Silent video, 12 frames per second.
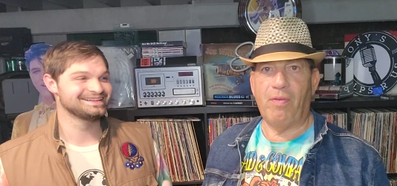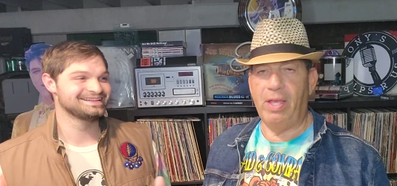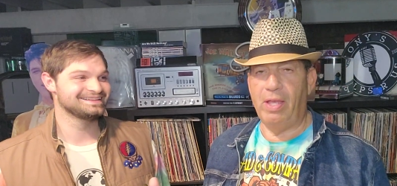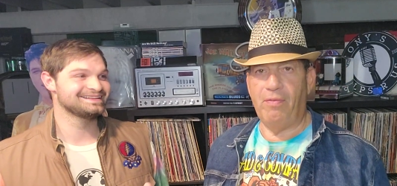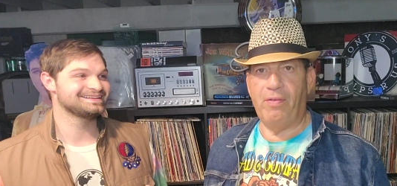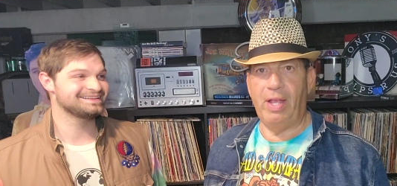Speaker 1: if I,
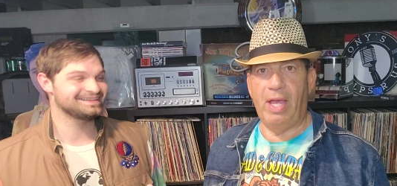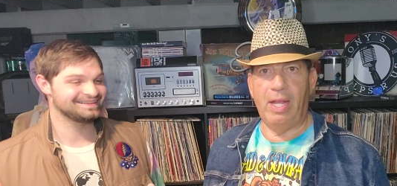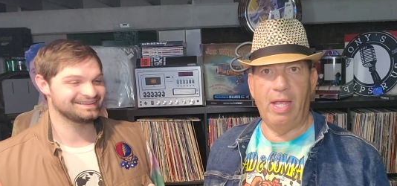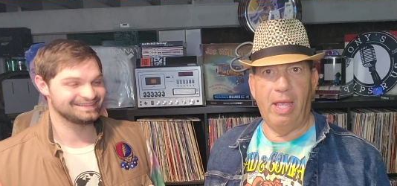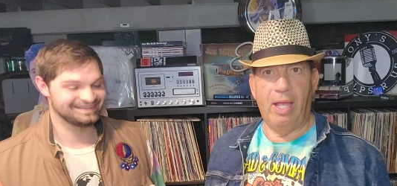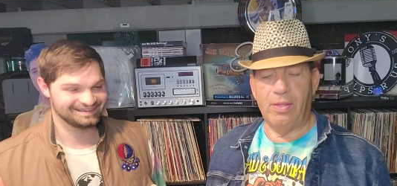if it had
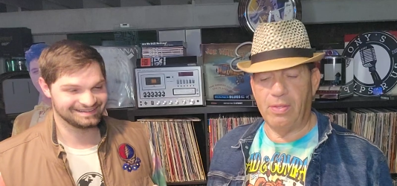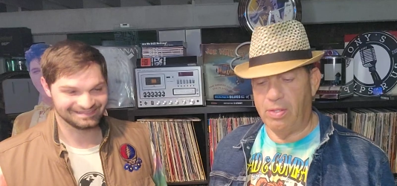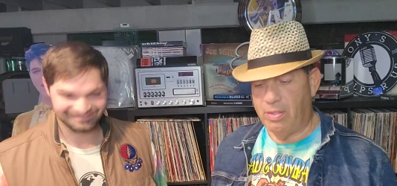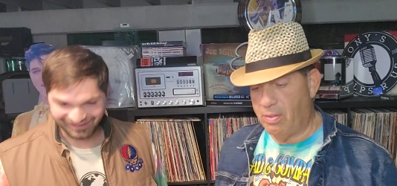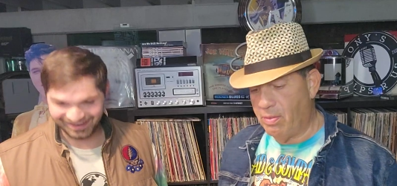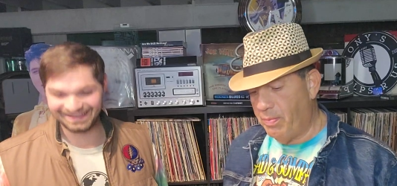a
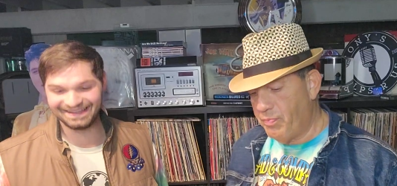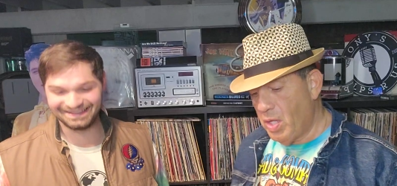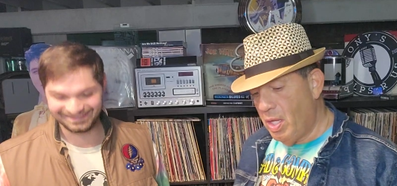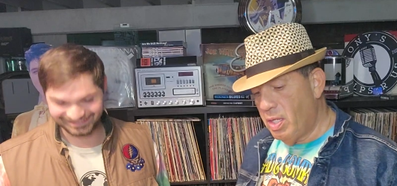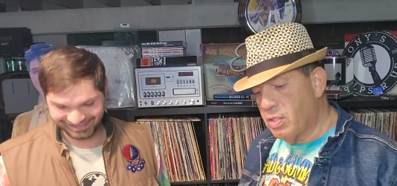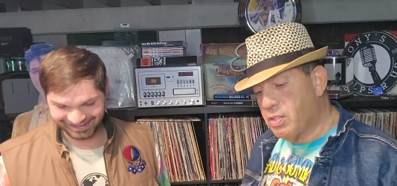handle. Right.
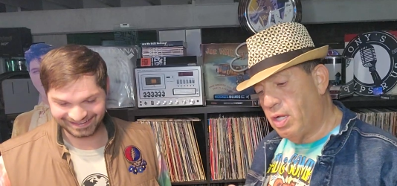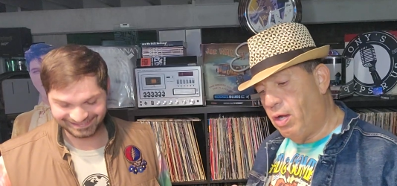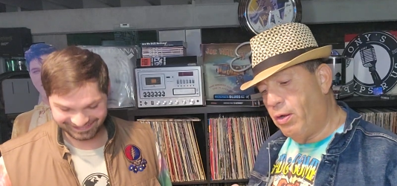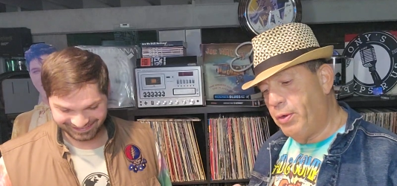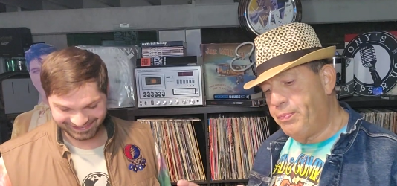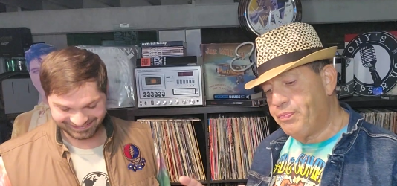right
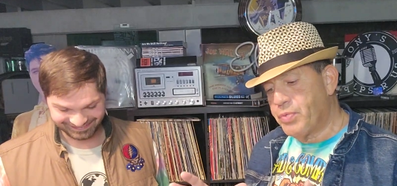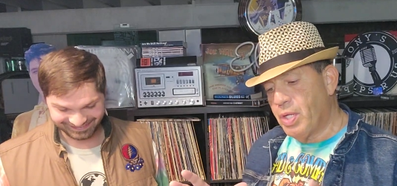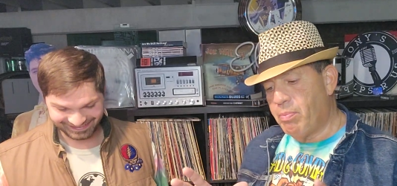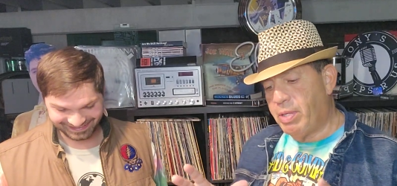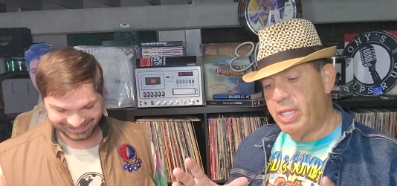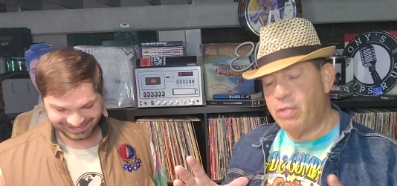so, right,
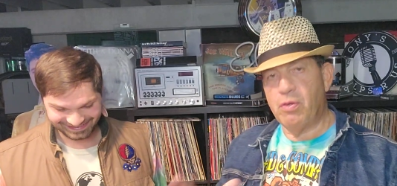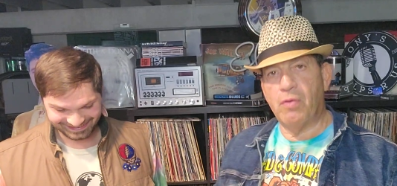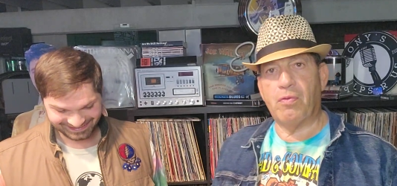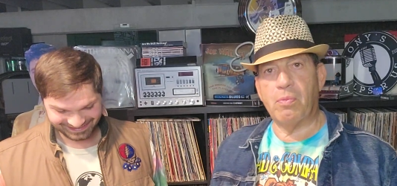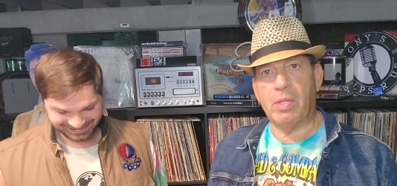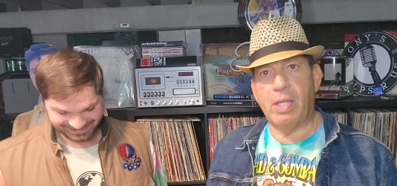right. but he drew
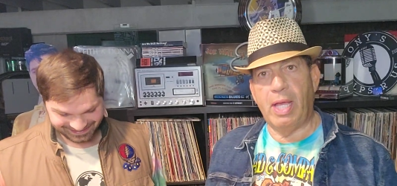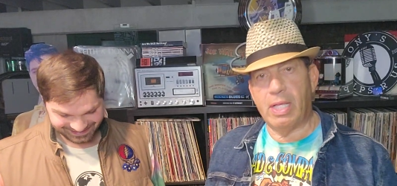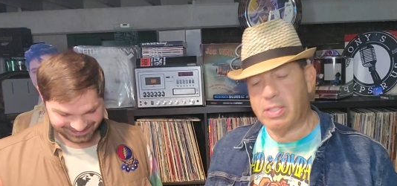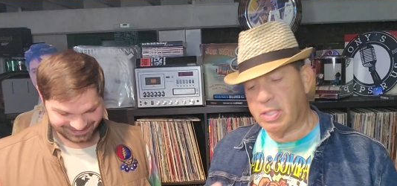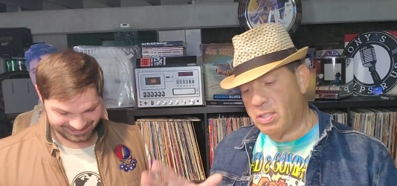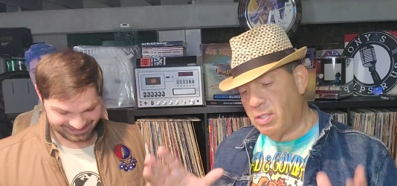from
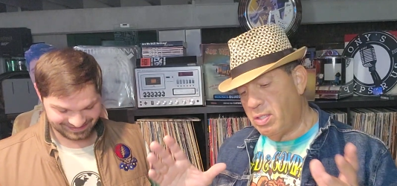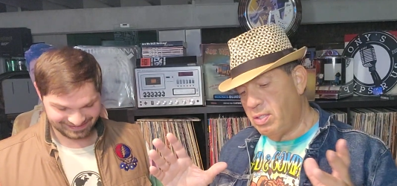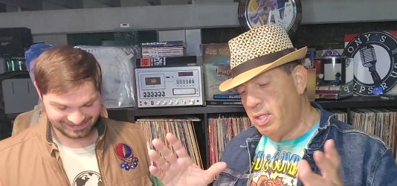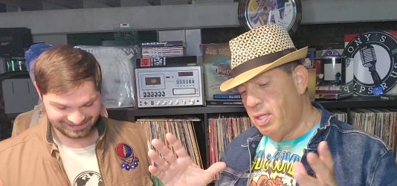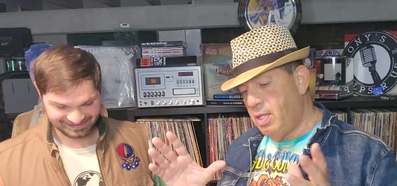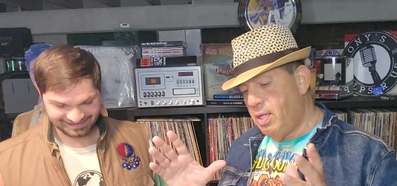
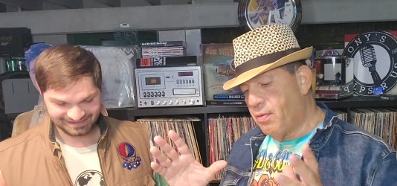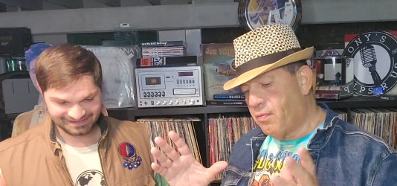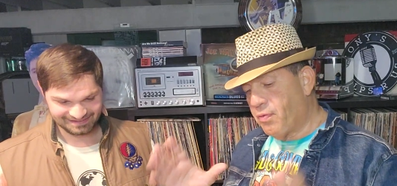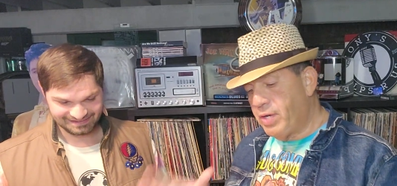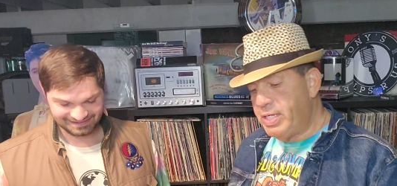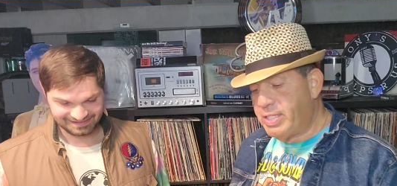classical,
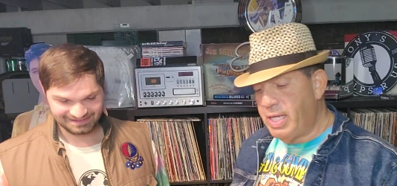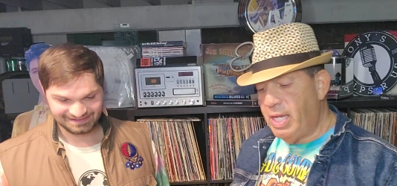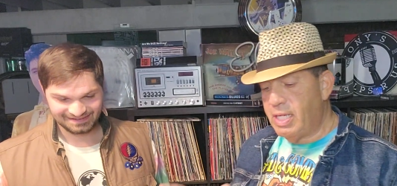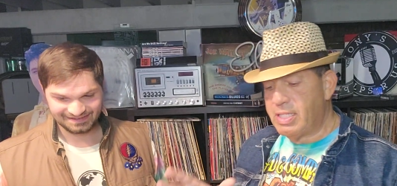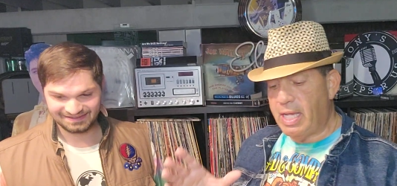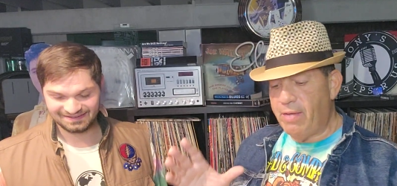free
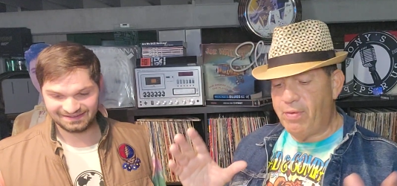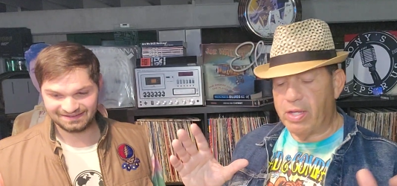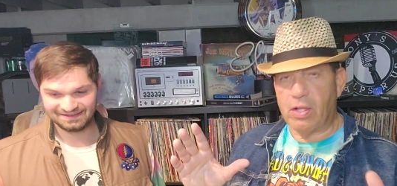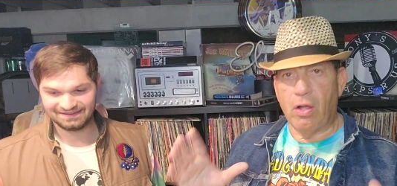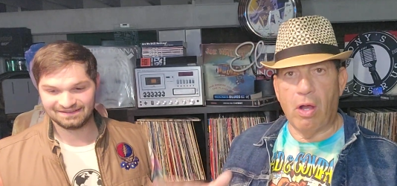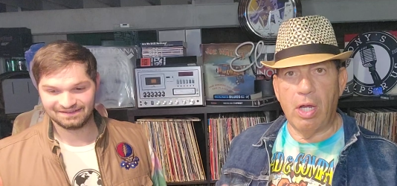jazz,
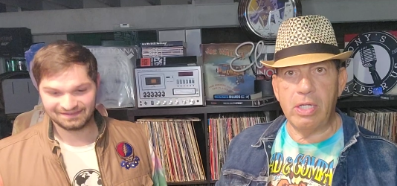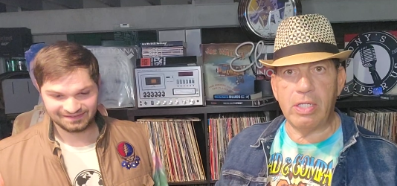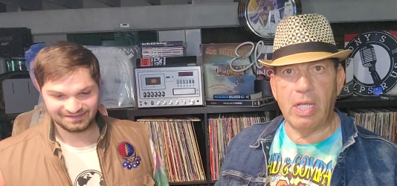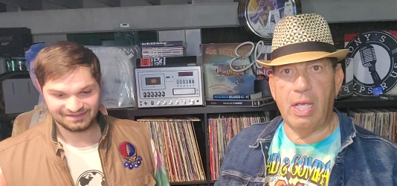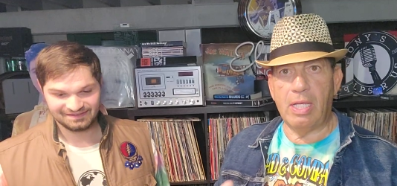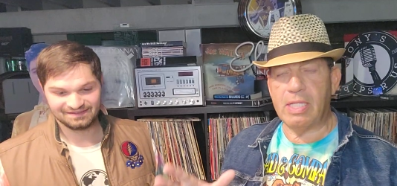avant-garde
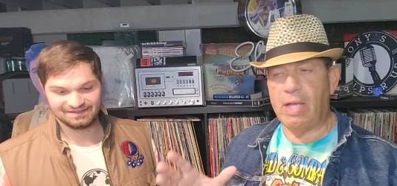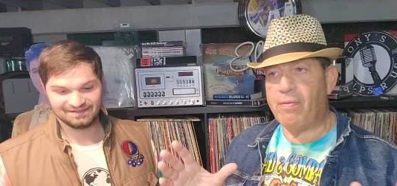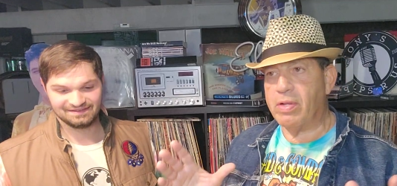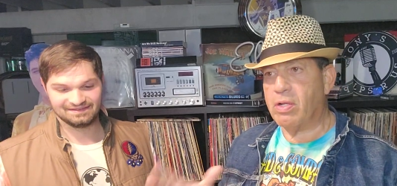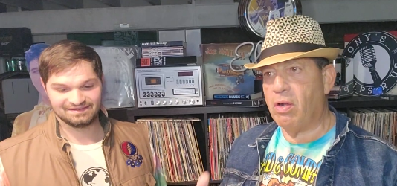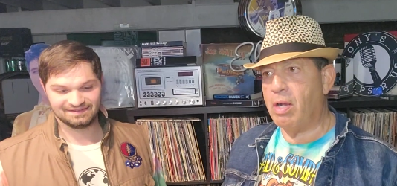jazz,
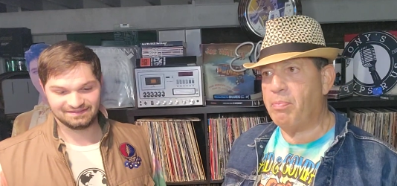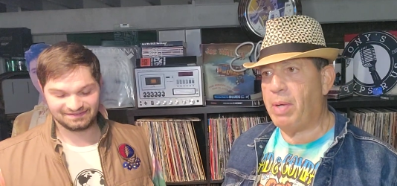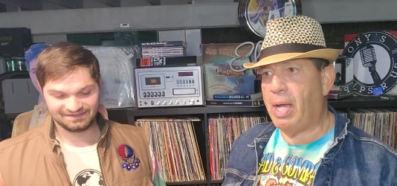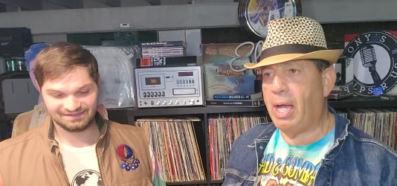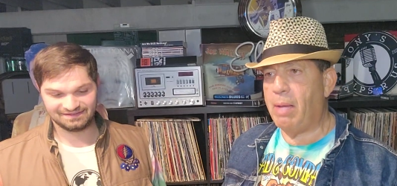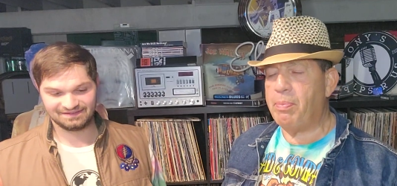avant-garde
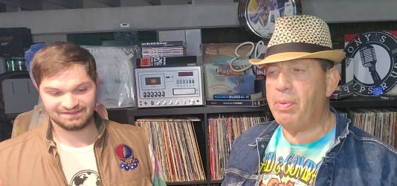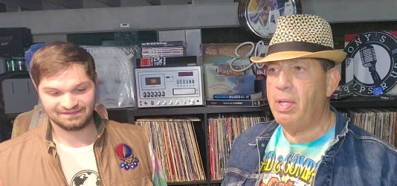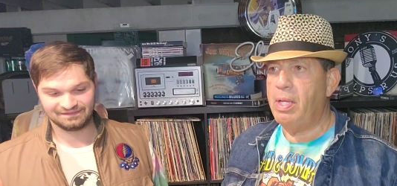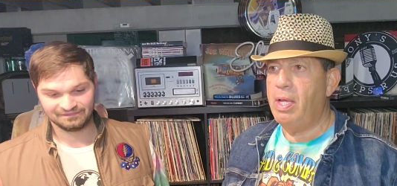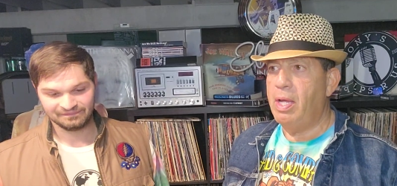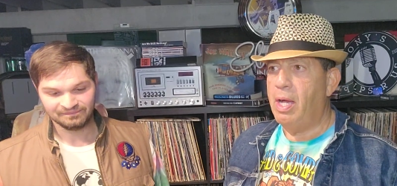pop,
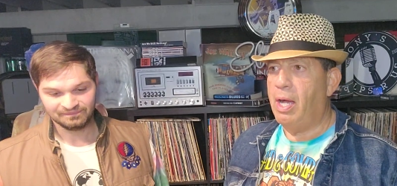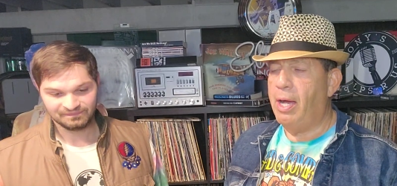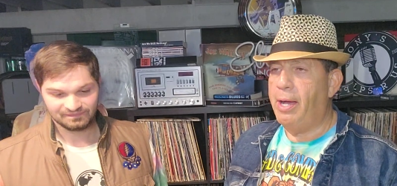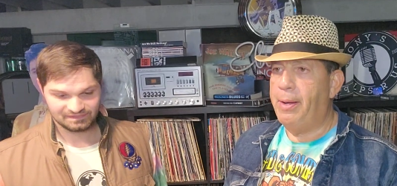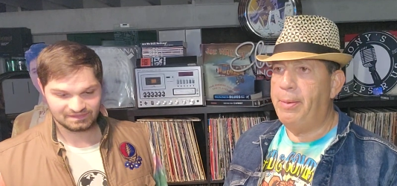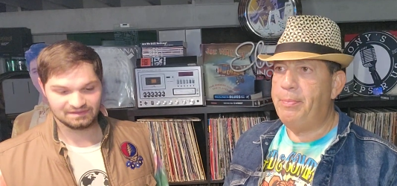
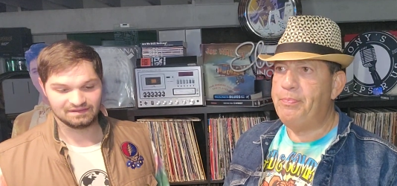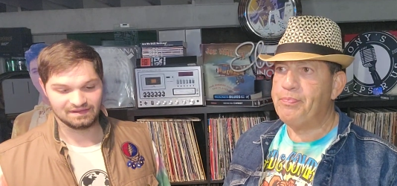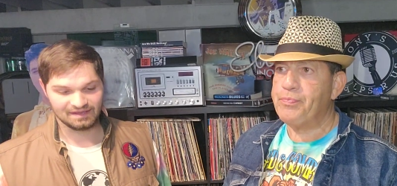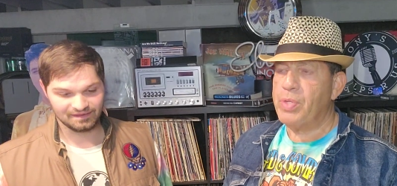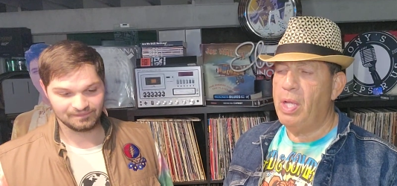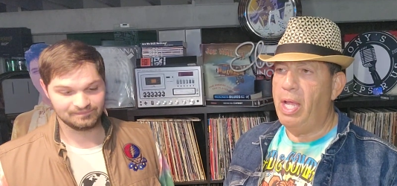um,
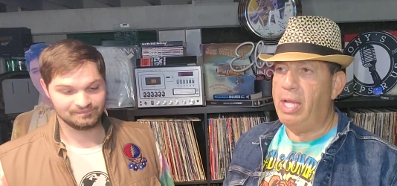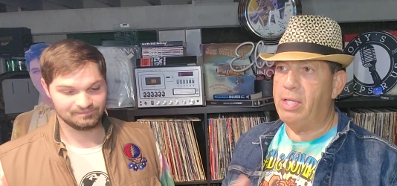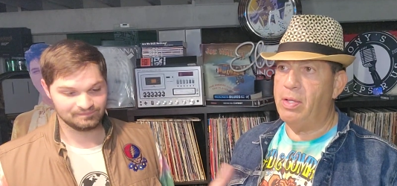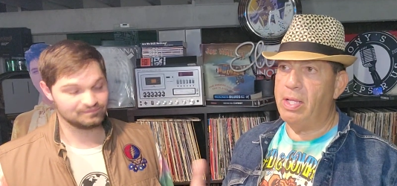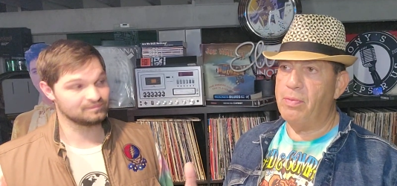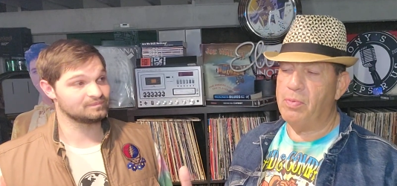yeah. And
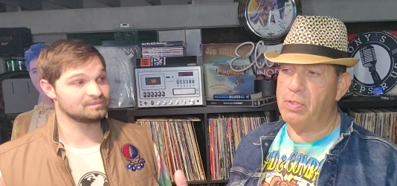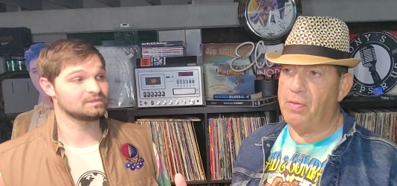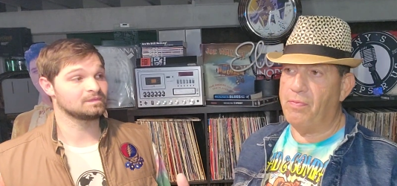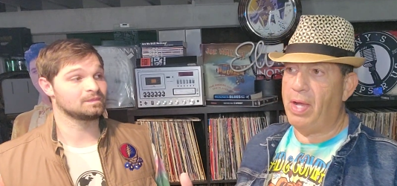he uh, was a